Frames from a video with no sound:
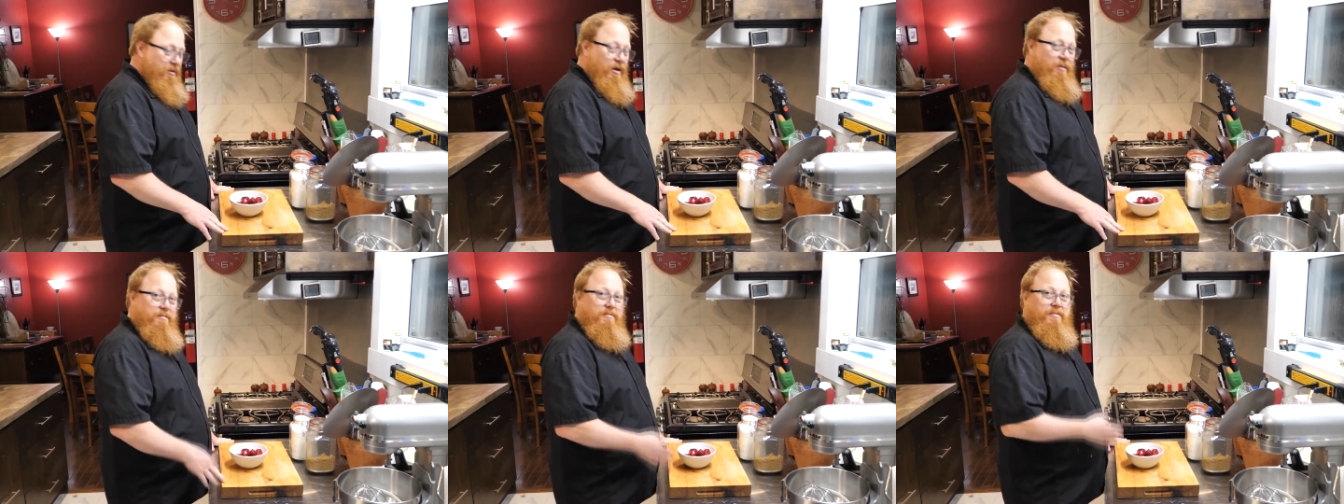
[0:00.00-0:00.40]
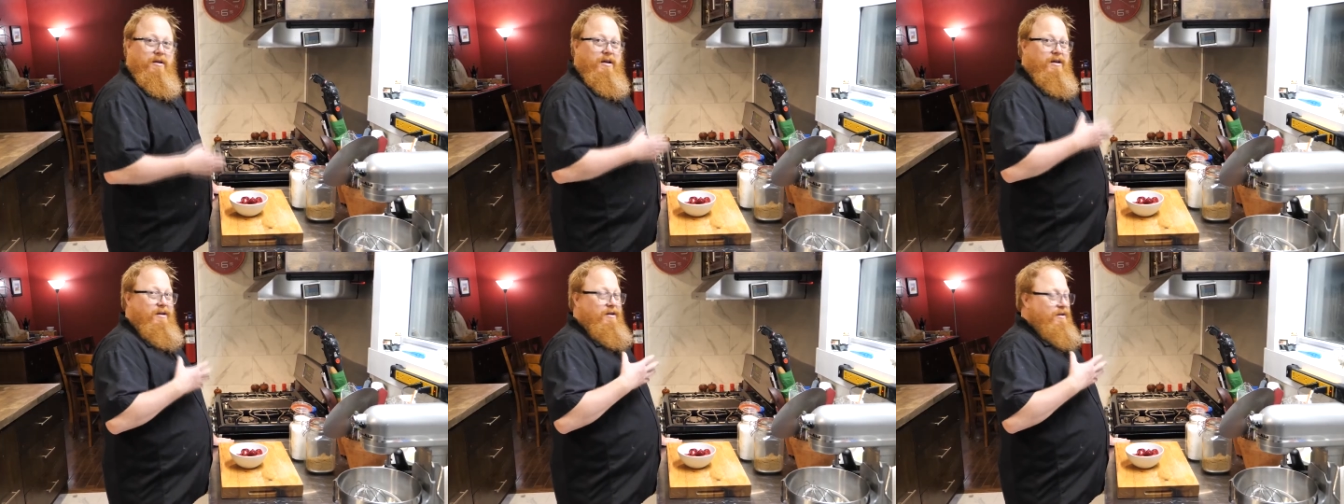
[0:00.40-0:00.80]
plump.
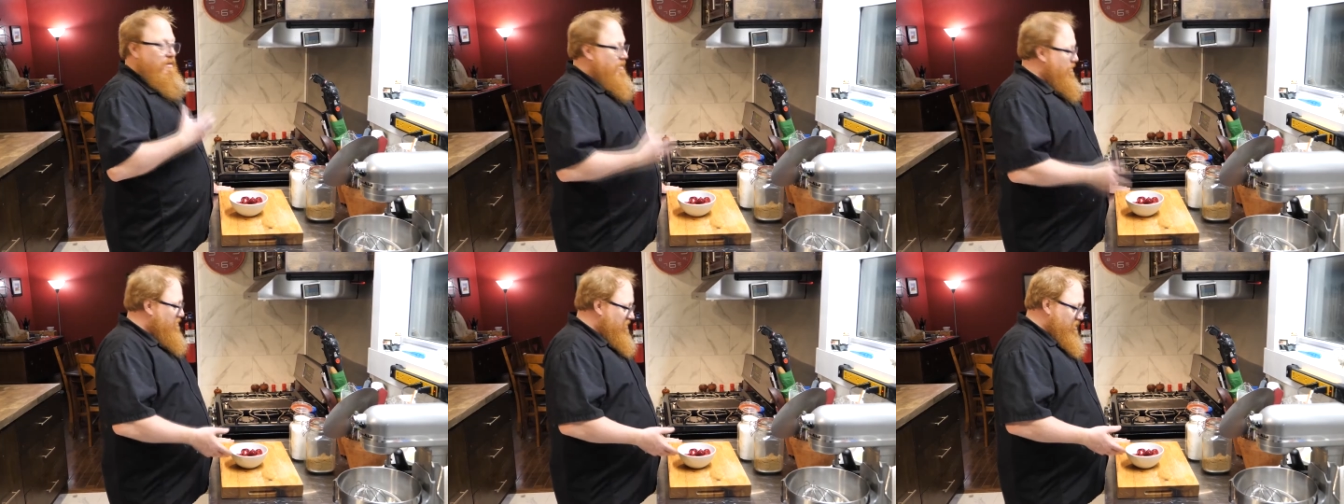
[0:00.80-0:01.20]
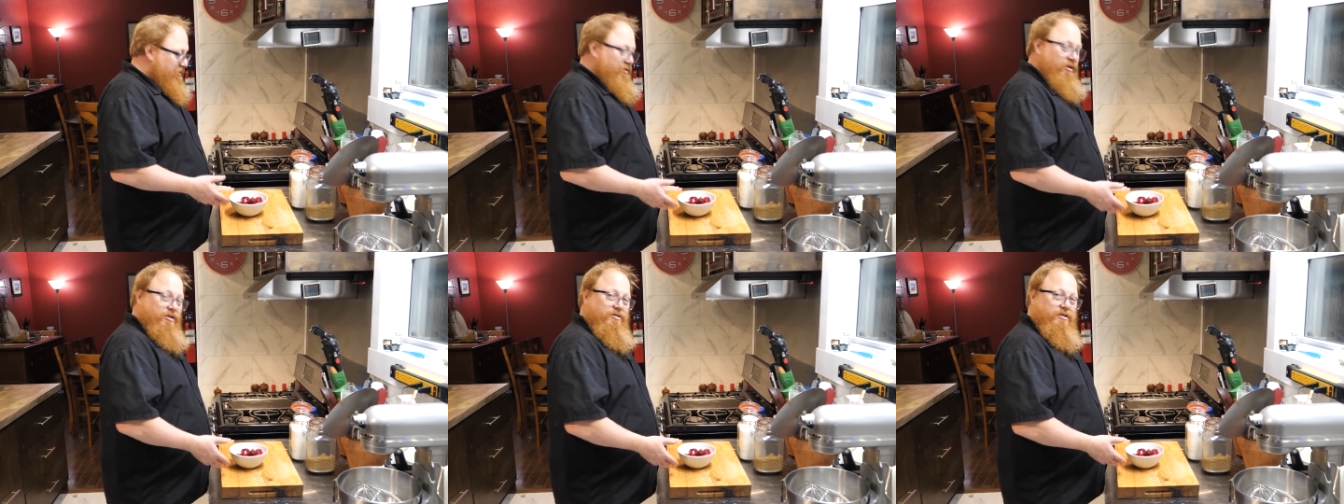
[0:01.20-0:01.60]
They were just
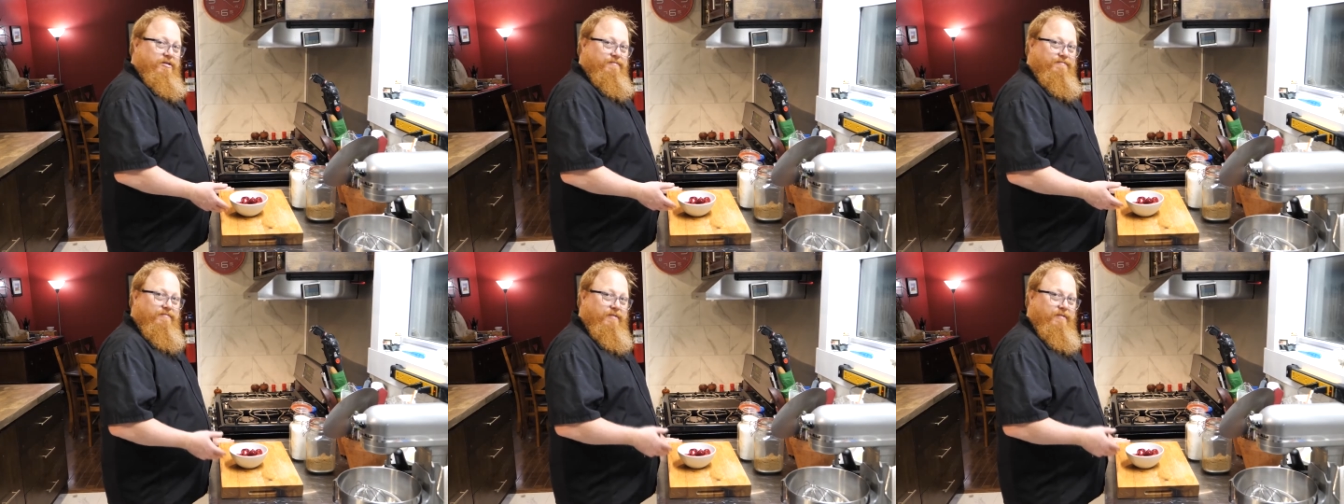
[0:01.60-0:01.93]
frozen.